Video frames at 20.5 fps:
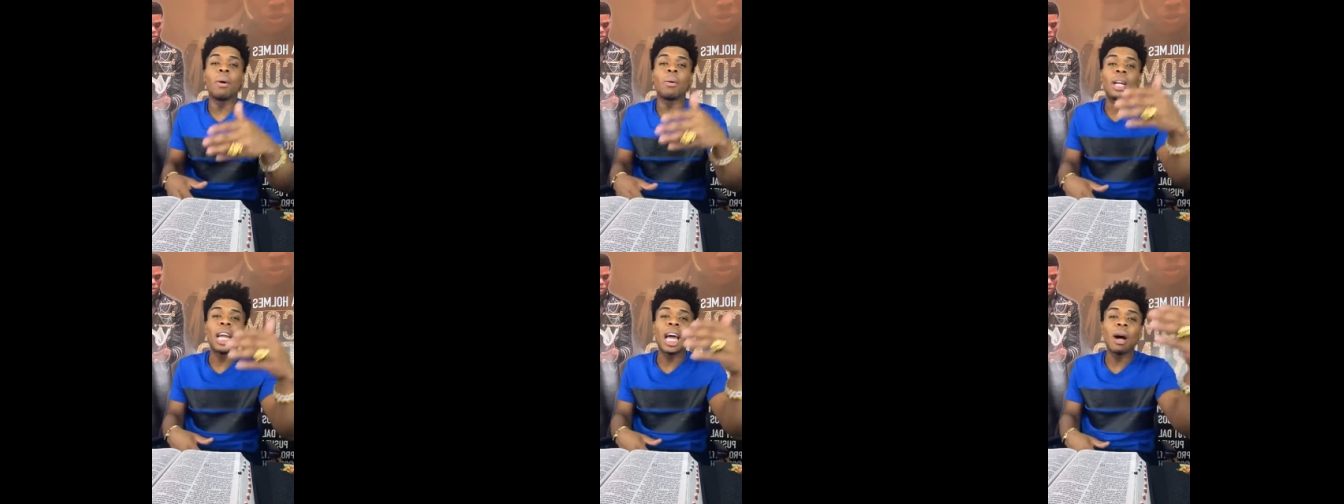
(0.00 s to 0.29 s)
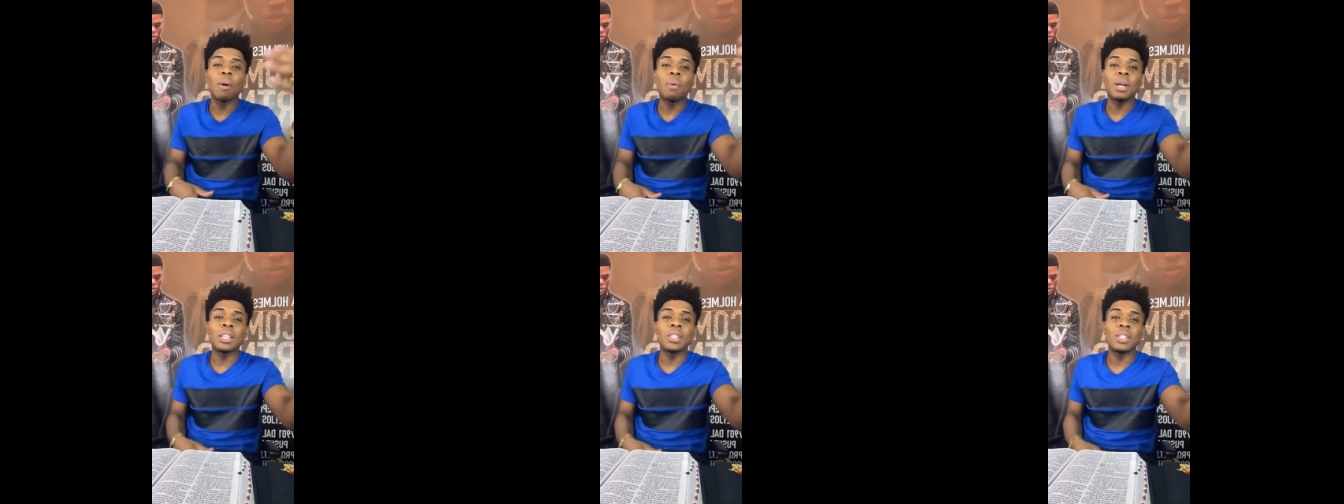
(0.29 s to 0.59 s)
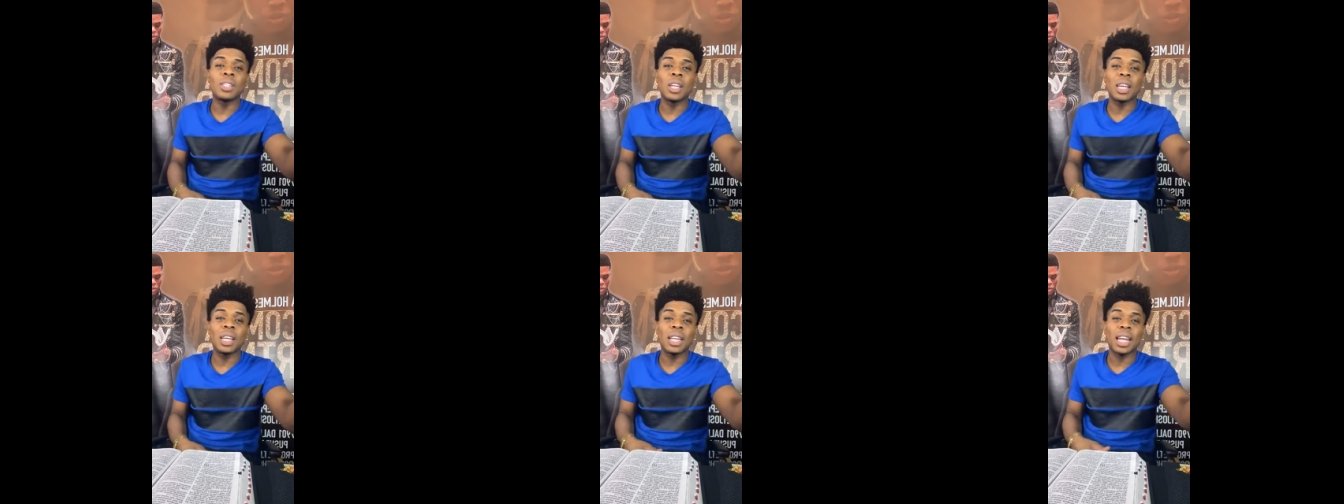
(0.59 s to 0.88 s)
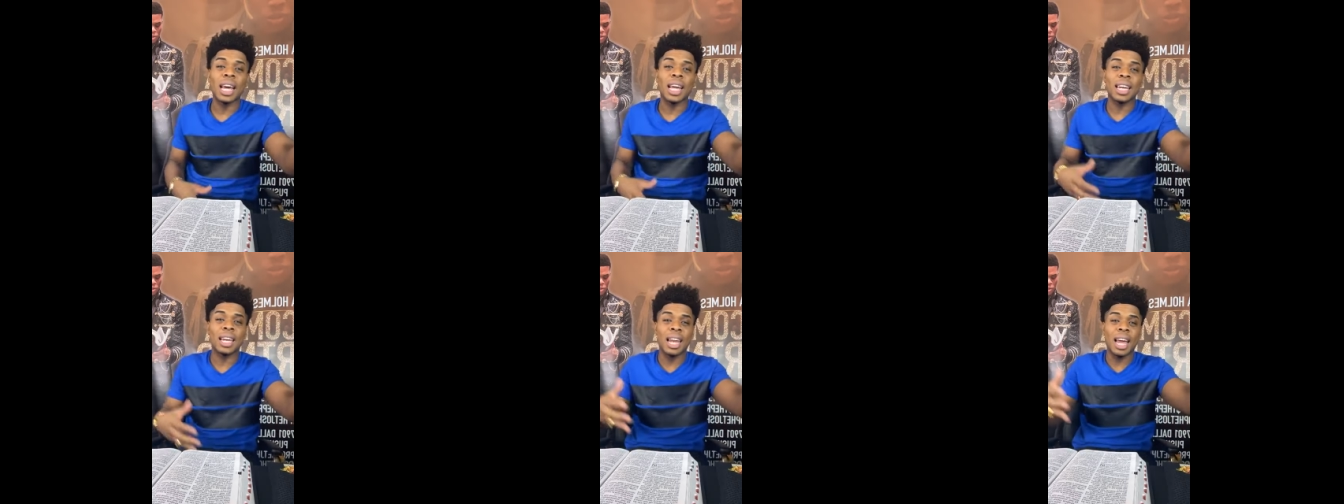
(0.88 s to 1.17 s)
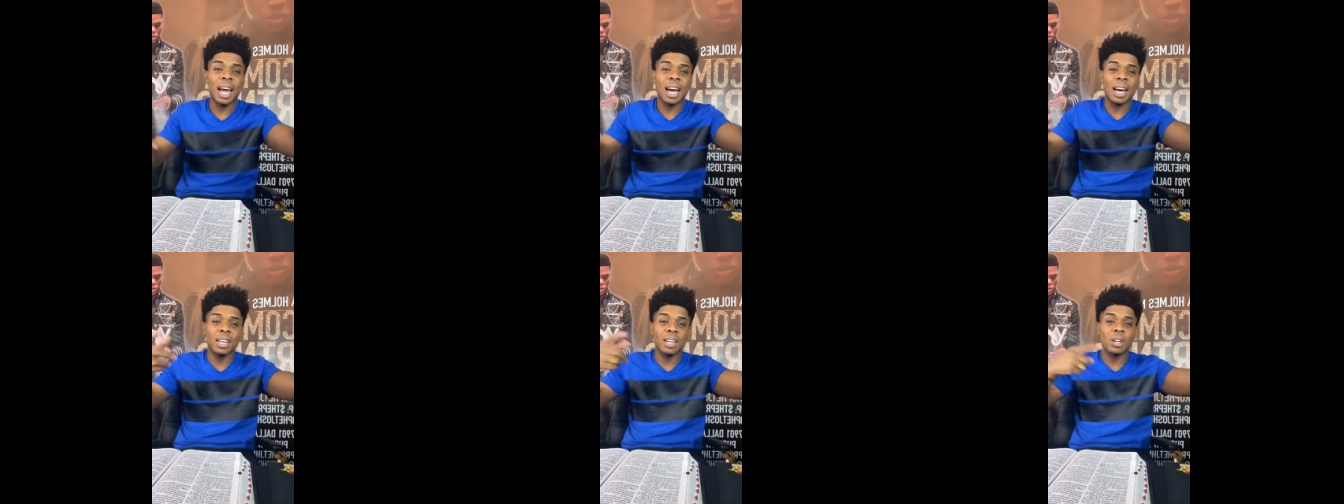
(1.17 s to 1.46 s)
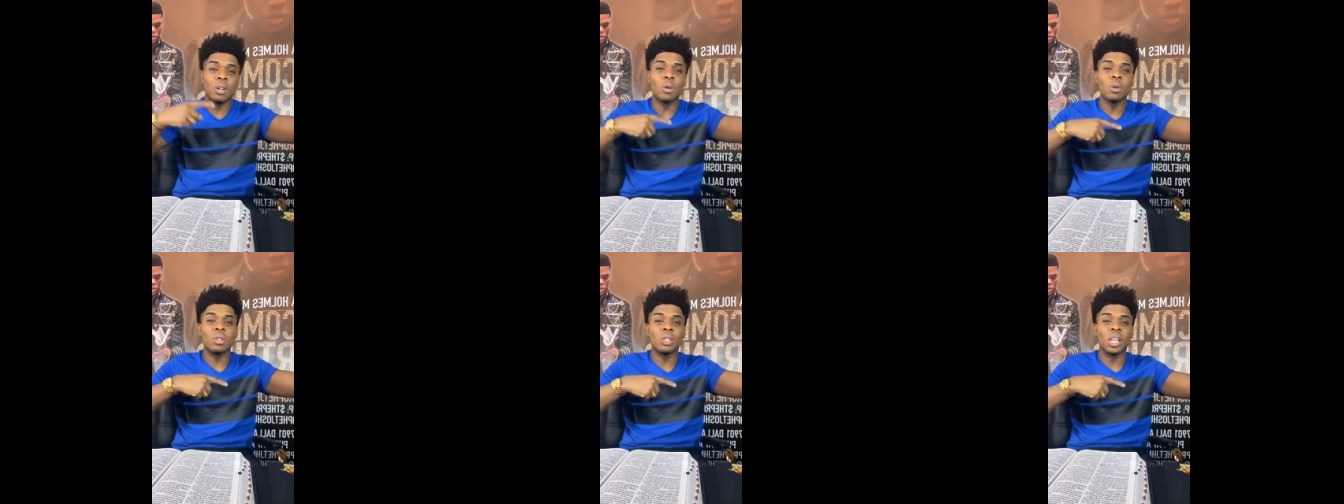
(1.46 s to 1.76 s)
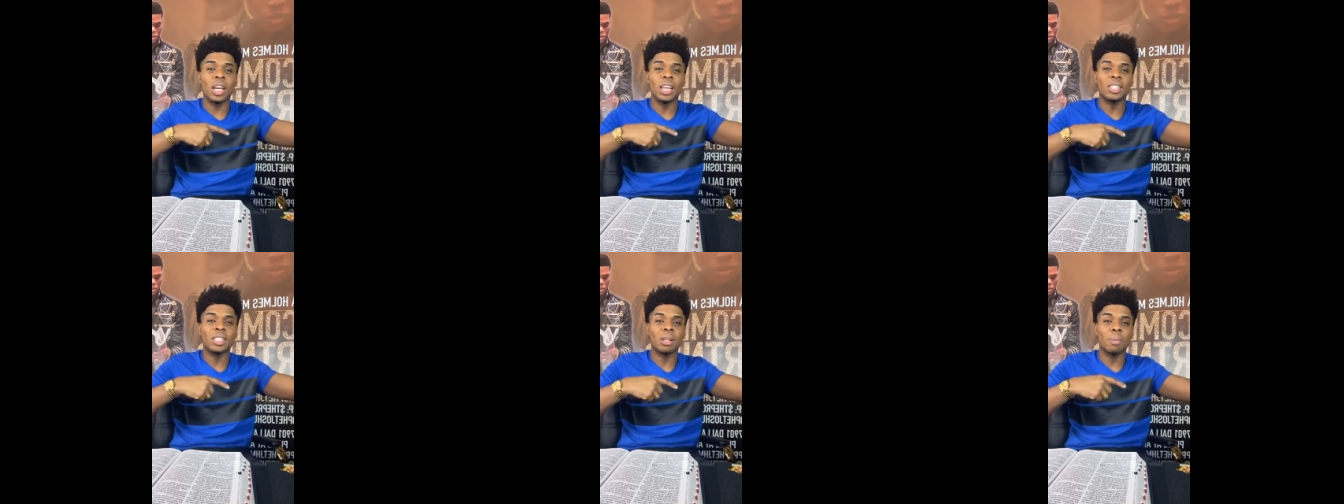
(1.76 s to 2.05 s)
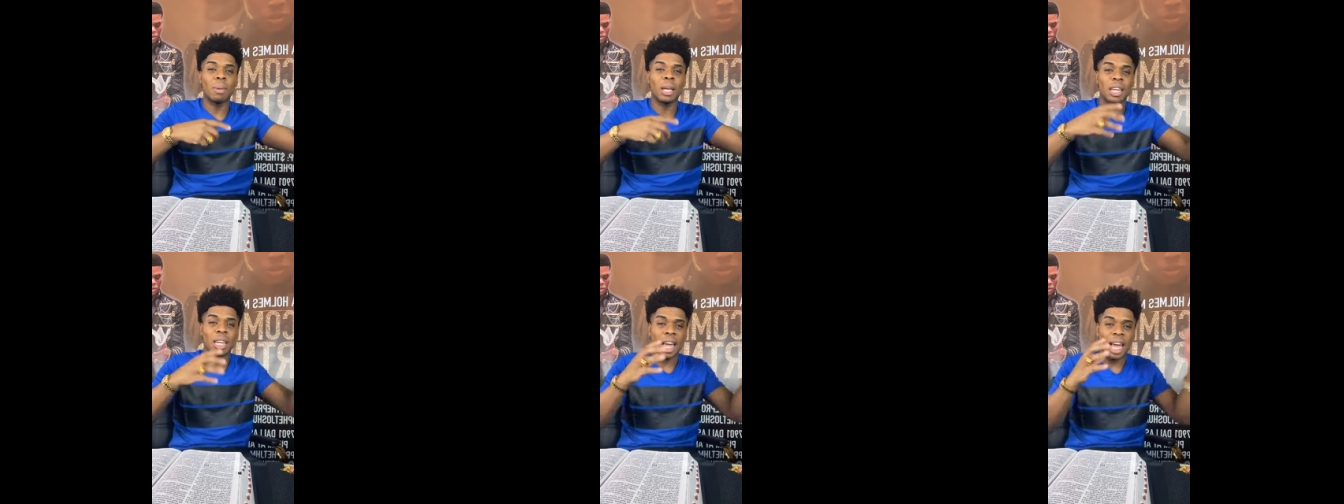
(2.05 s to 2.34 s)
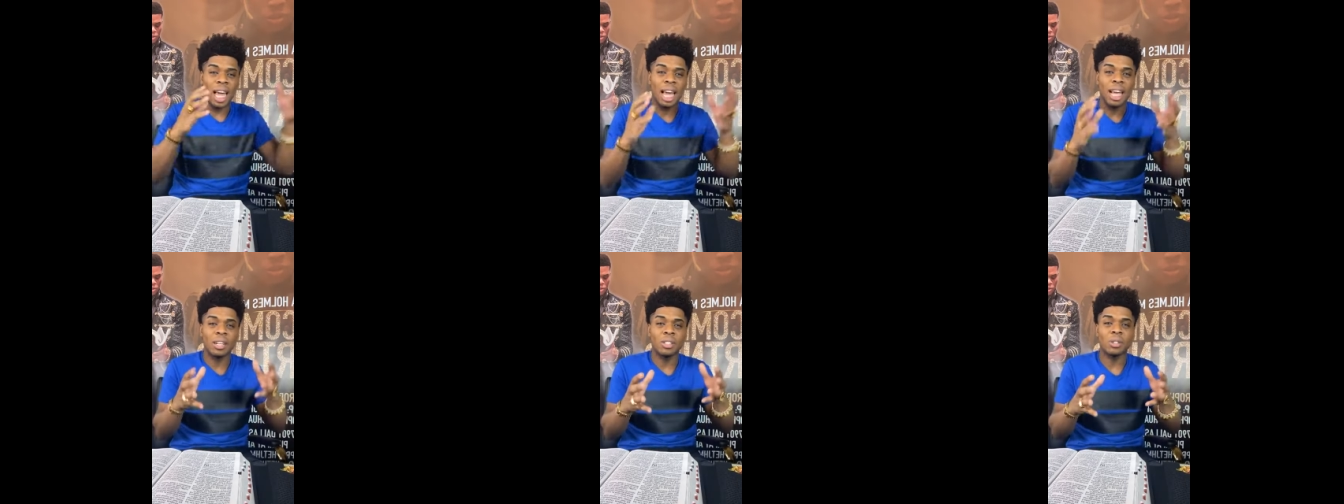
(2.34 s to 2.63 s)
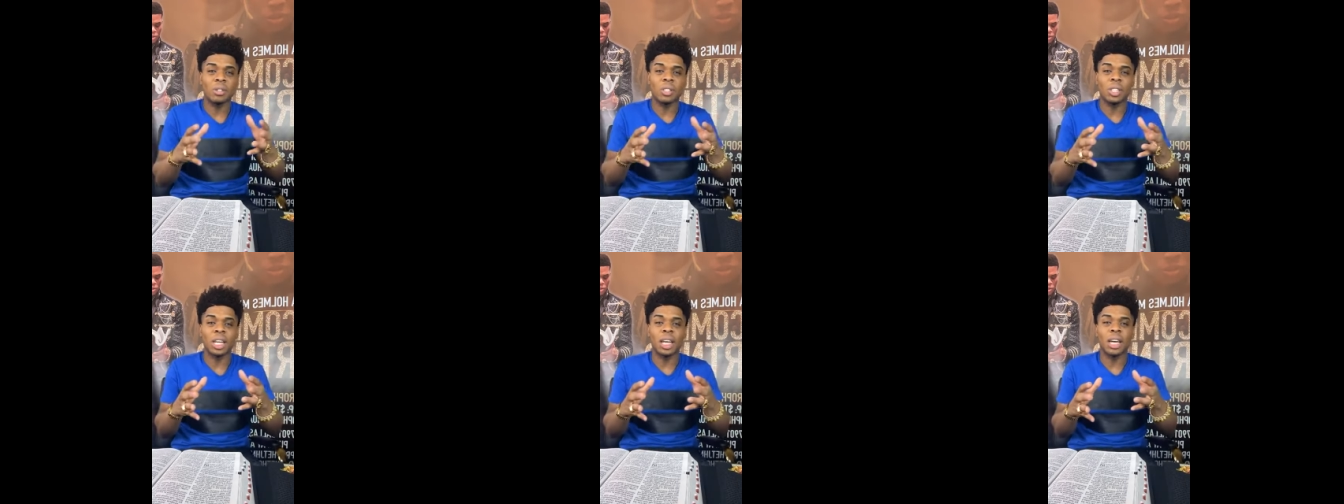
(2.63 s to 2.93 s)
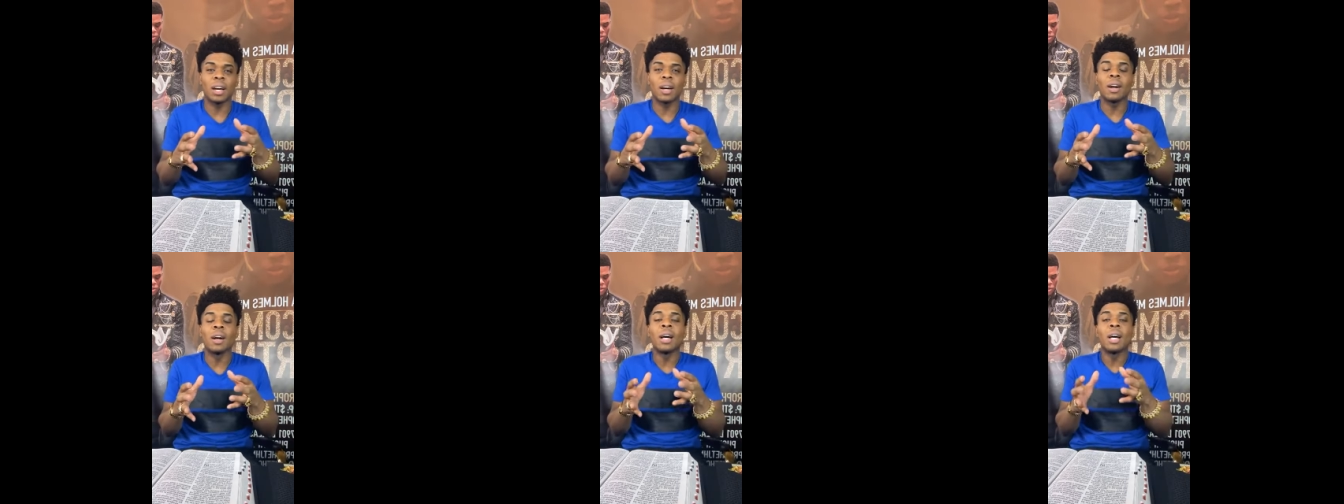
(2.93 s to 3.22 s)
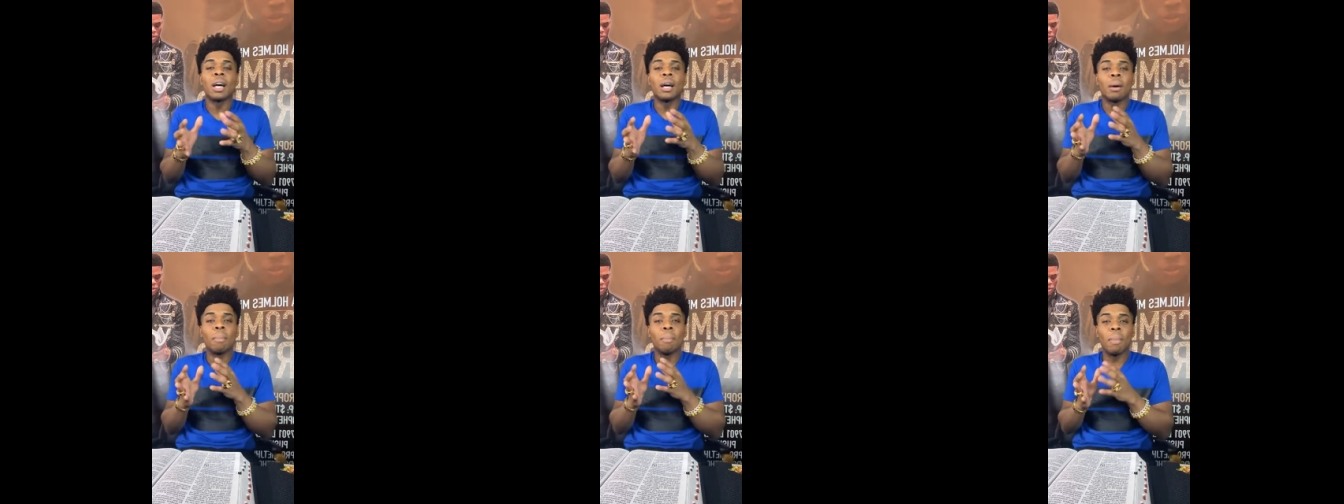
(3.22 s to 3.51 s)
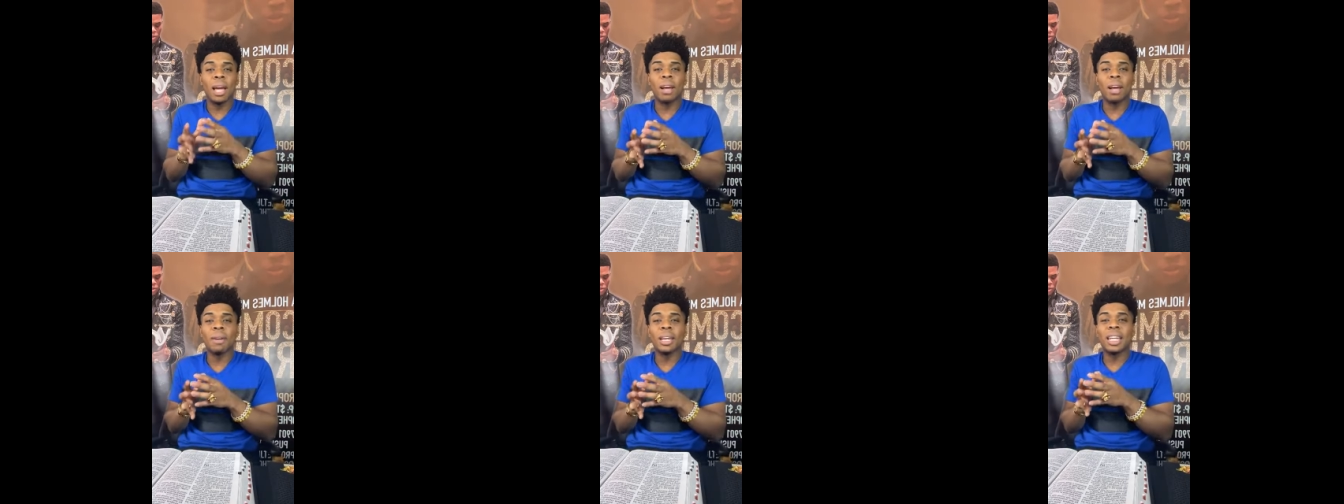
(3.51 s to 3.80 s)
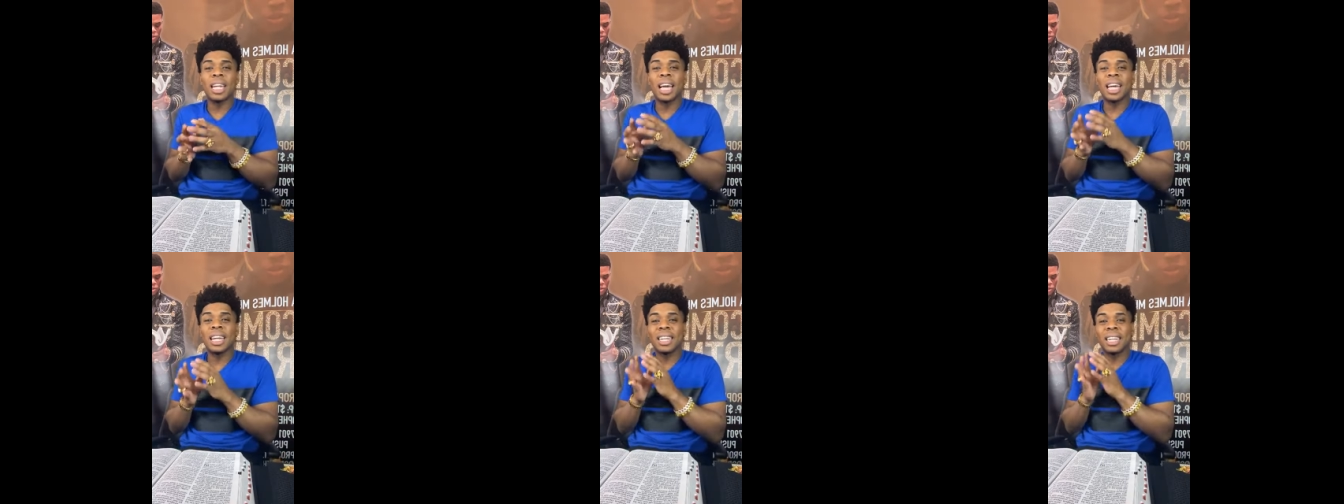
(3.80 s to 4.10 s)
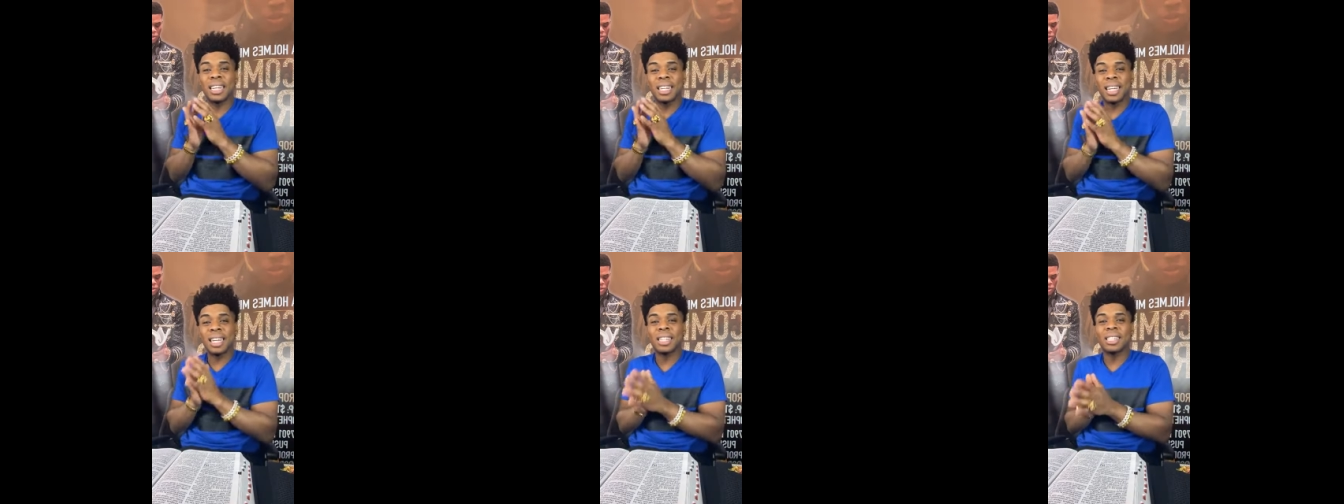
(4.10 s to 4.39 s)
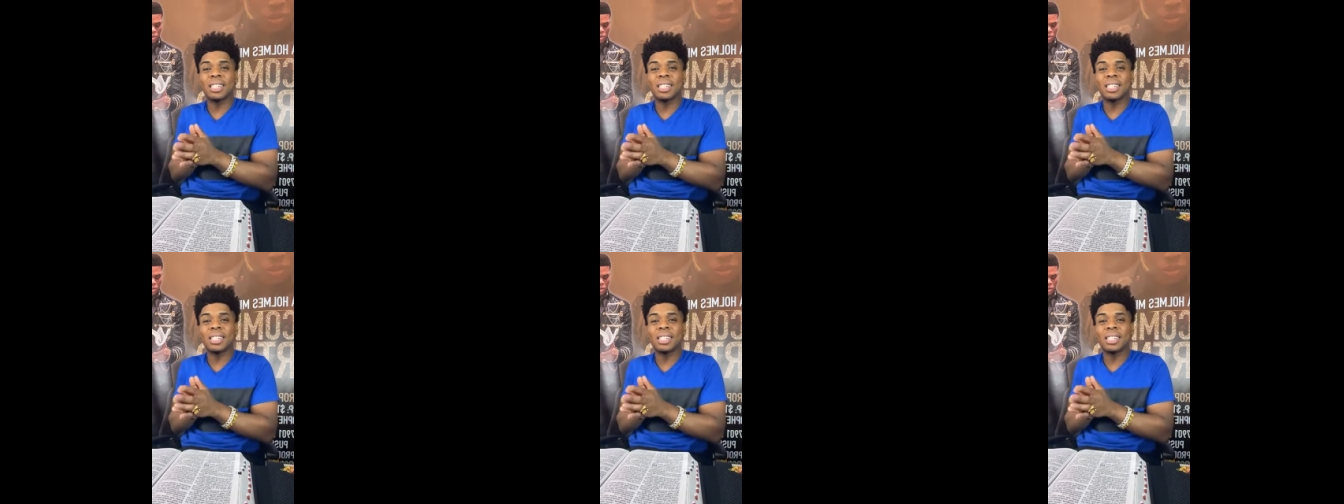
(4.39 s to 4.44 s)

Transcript: But now we see that now in the New Testament, the angel tell Mary that